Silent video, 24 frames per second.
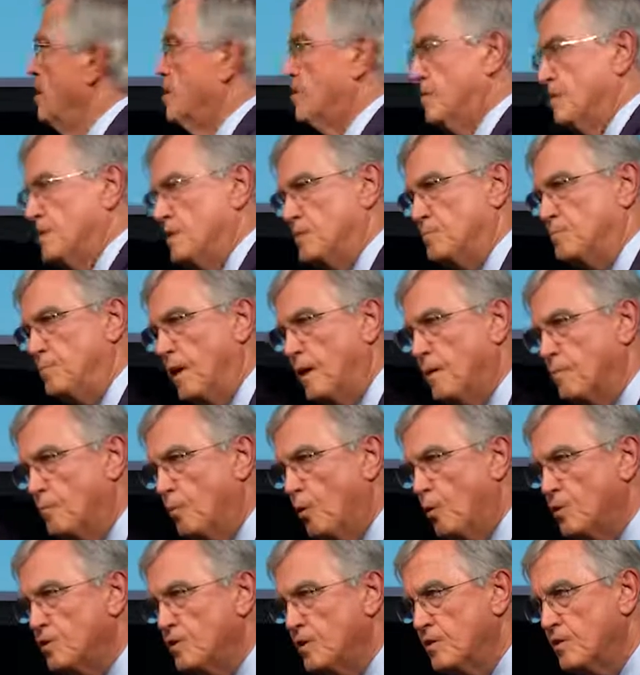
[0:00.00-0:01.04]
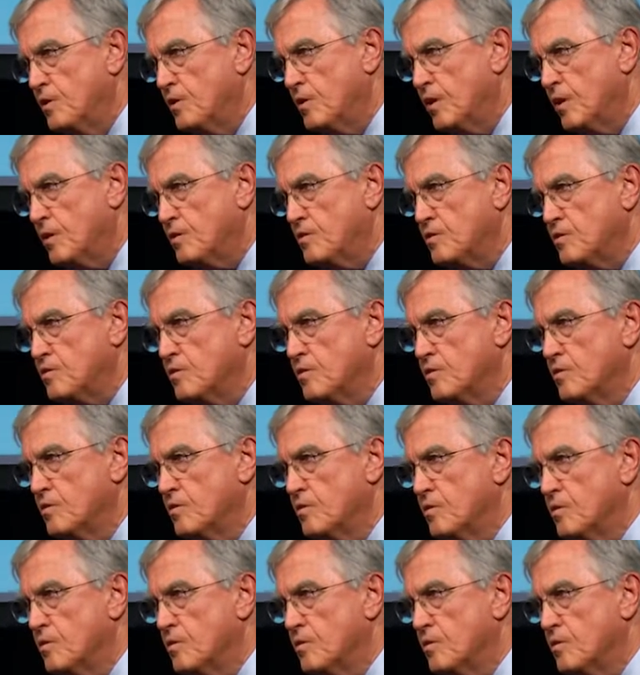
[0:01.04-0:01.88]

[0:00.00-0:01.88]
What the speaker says: This is by modern Greeks